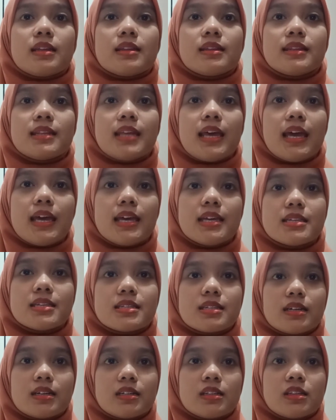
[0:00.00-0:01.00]
There is
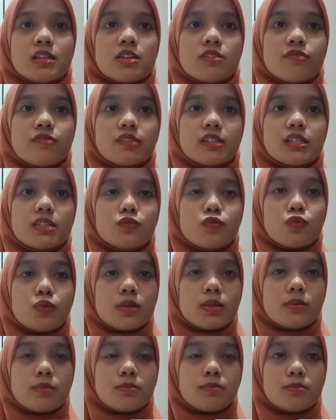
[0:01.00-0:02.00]
a
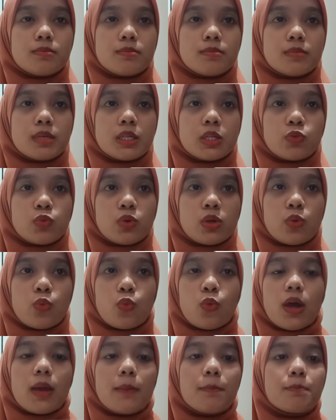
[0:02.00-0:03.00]
difference between
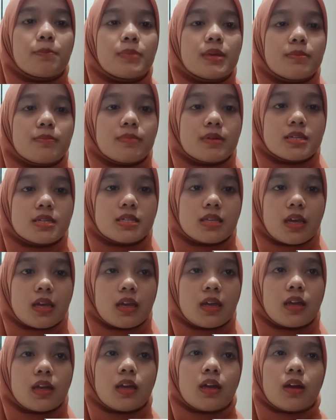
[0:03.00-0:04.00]
what people
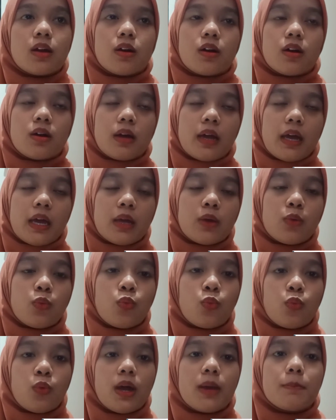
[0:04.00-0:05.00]
say
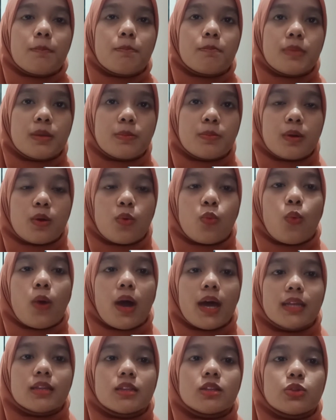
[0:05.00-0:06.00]
and what people
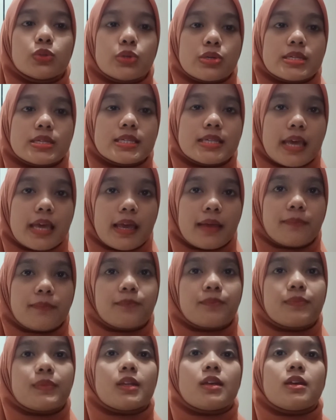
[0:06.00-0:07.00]
want to say.
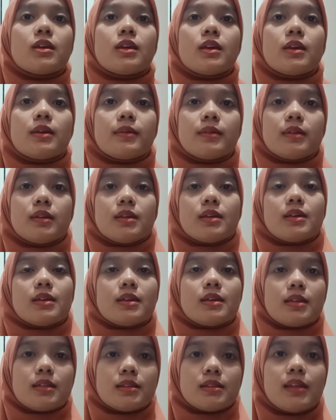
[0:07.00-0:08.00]

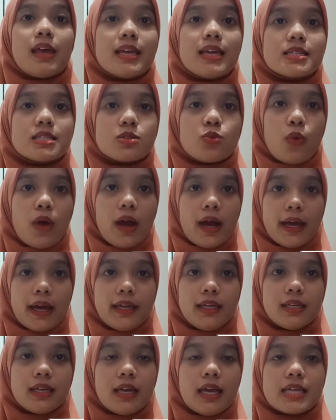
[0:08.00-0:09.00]
That's
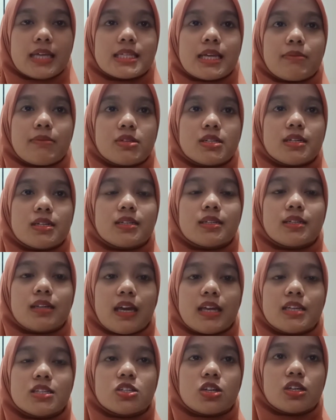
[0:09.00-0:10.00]
why assumptions
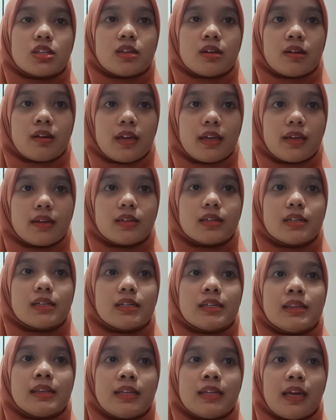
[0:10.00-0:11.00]
can generate a
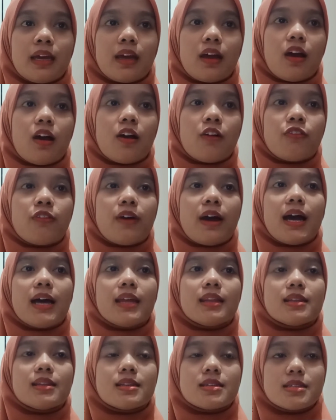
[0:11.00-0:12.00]
lack of
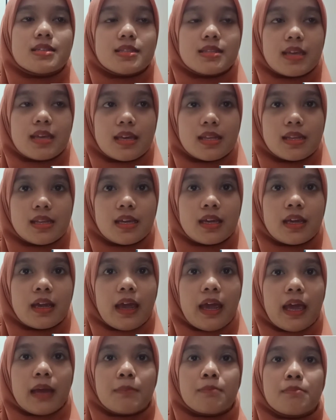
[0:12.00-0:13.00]
understanding
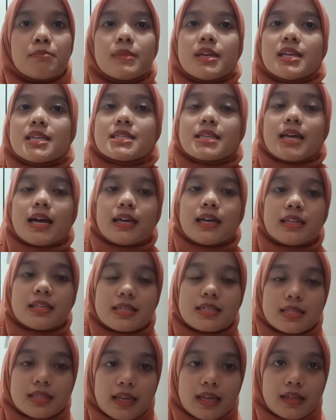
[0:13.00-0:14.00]
and
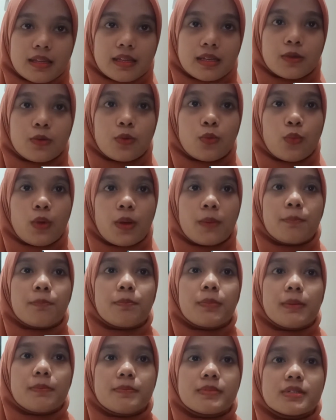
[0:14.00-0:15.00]
misunderstanding when
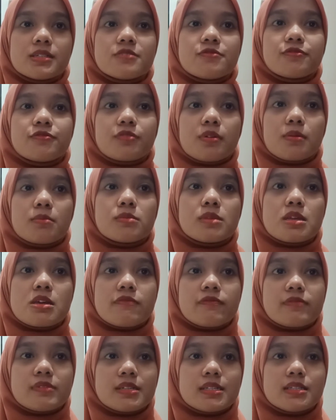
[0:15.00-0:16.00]
people from
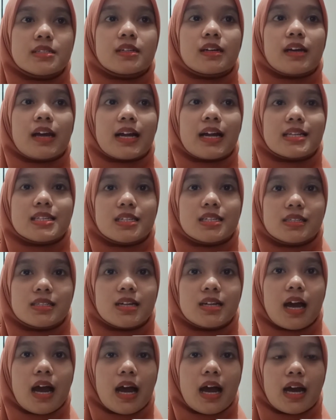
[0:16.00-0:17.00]
different
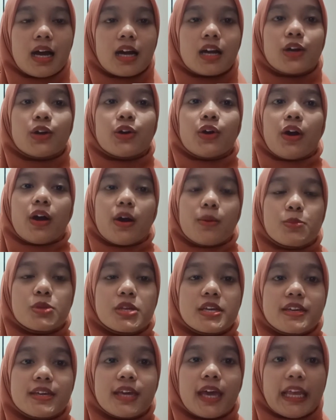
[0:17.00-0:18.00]
cultures are
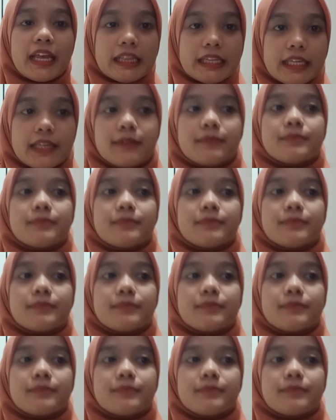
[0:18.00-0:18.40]
communicating.